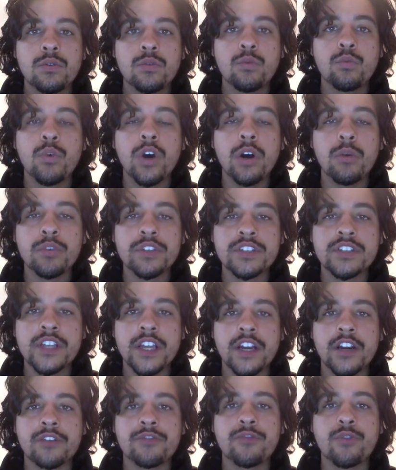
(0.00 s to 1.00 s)
what was
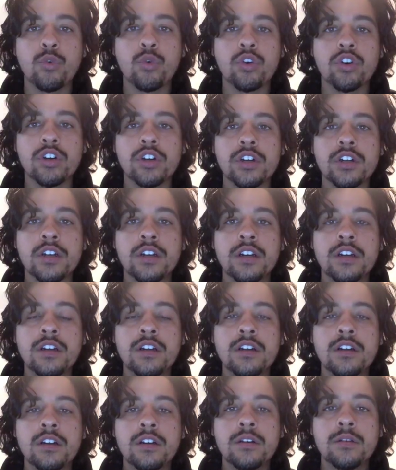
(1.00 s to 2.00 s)
there for
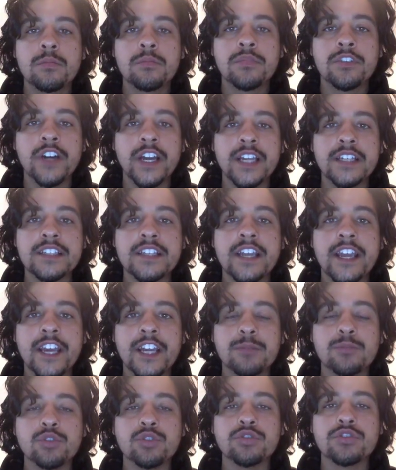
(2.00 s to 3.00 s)
plants and
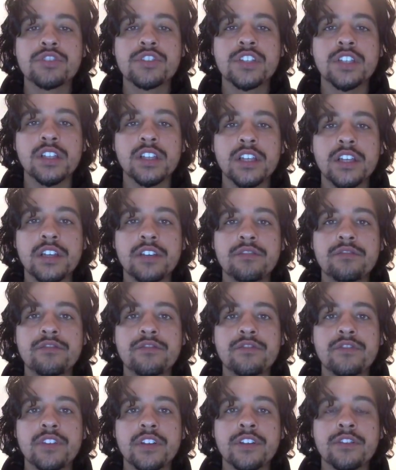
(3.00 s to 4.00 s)
animals to live
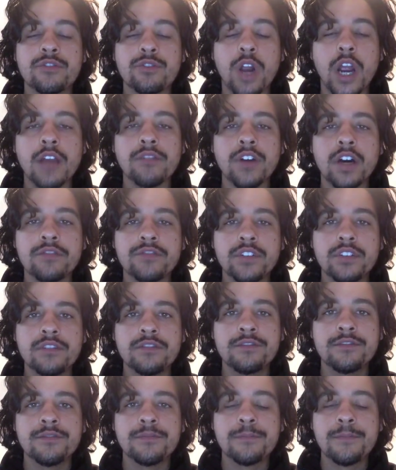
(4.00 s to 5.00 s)
and thrive off
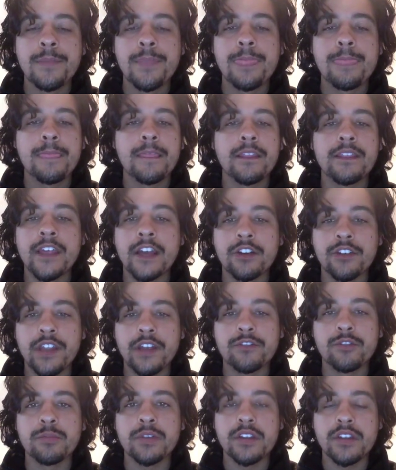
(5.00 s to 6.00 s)
of, that'll
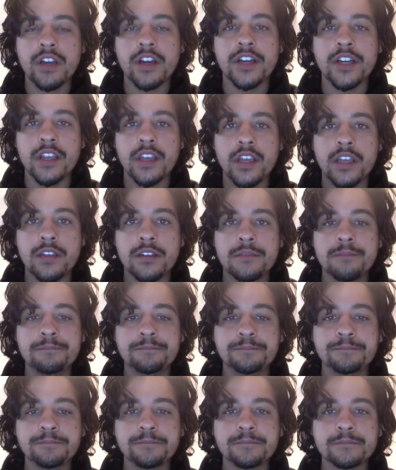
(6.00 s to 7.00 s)
never be there again.
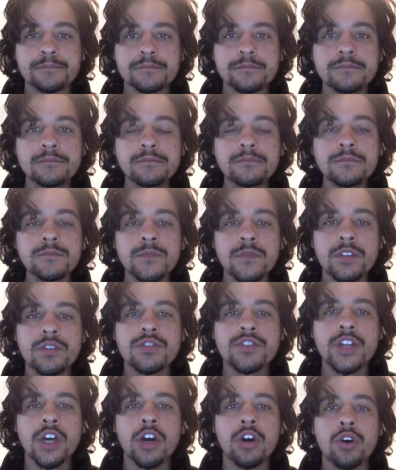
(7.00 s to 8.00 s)

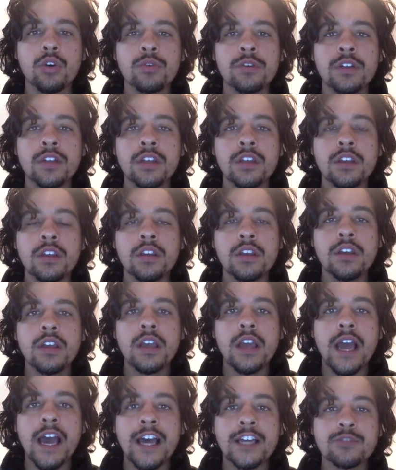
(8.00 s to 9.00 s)
So
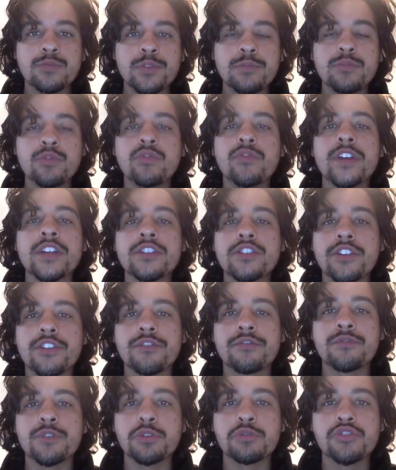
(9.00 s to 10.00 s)
as we move into
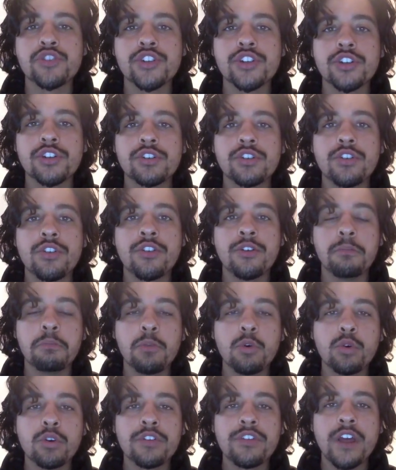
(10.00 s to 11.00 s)
the future, the
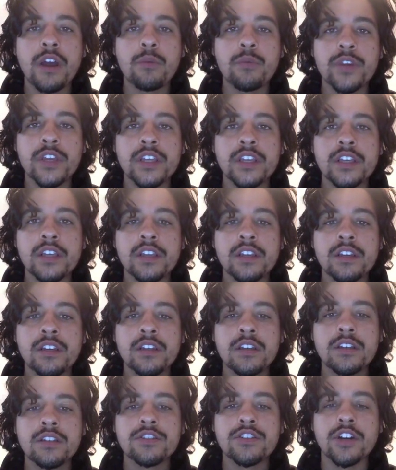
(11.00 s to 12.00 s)
more that we
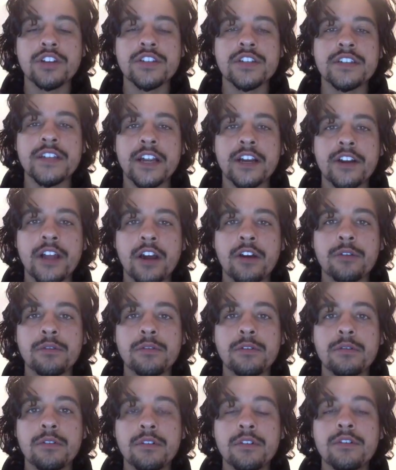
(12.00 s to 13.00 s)
start to tear
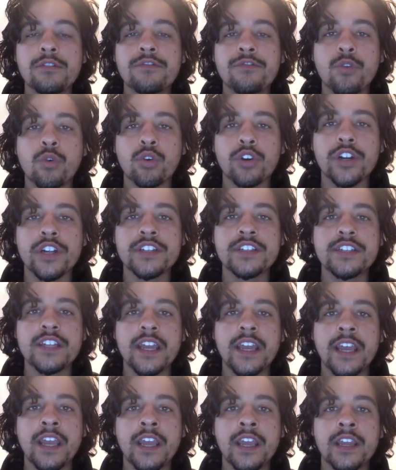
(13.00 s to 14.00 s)
down forest
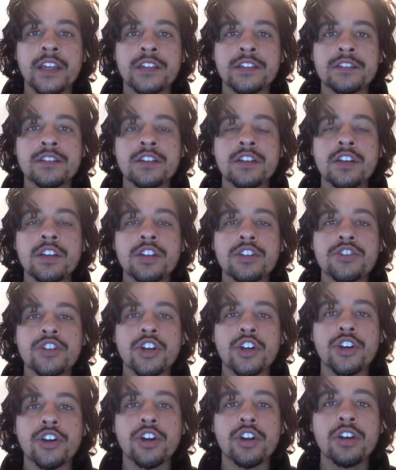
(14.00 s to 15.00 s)
and
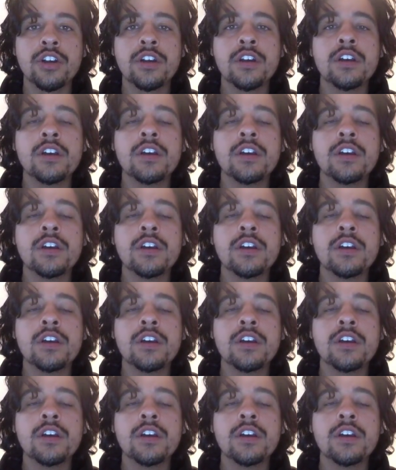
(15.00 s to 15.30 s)
turn